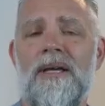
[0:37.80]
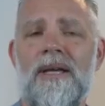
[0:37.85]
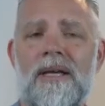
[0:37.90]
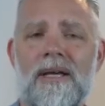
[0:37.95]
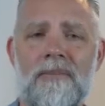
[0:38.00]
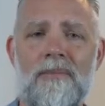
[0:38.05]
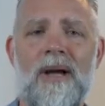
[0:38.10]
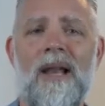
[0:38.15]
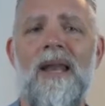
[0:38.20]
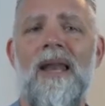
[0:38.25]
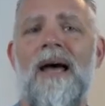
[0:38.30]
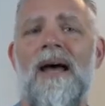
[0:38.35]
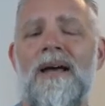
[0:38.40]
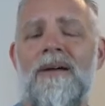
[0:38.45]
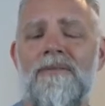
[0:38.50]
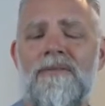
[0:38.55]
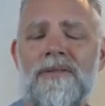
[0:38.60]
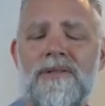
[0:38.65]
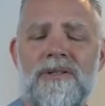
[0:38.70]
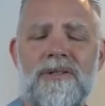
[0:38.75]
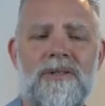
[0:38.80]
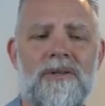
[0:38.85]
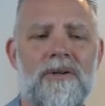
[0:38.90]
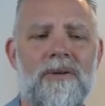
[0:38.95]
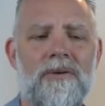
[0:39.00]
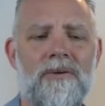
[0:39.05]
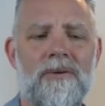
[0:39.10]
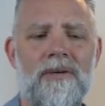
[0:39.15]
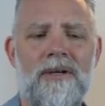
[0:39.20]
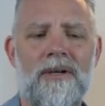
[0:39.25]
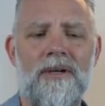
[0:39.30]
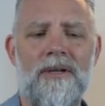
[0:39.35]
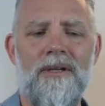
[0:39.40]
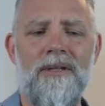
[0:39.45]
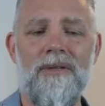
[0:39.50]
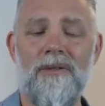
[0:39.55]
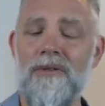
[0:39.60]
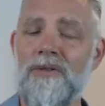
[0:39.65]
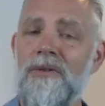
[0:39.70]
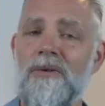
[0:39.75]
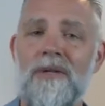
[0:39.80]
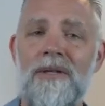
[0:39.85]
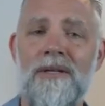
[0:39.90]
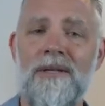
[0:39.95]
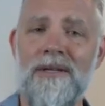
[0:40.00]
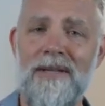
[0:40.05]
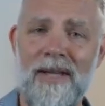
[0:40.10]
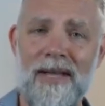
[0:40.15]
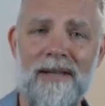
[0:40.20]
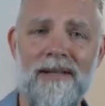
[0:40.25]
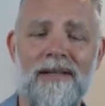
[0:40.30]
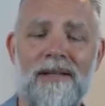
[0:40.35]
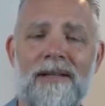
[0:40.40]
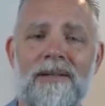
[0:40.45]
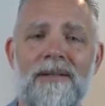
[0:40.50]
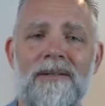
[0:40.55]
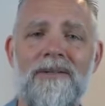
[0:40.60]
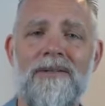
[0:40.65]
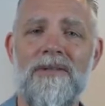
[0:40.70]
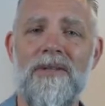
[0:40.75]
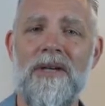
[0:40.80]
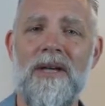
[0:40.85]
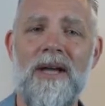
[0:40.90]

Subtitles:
in my life? And so you'll tune in daily to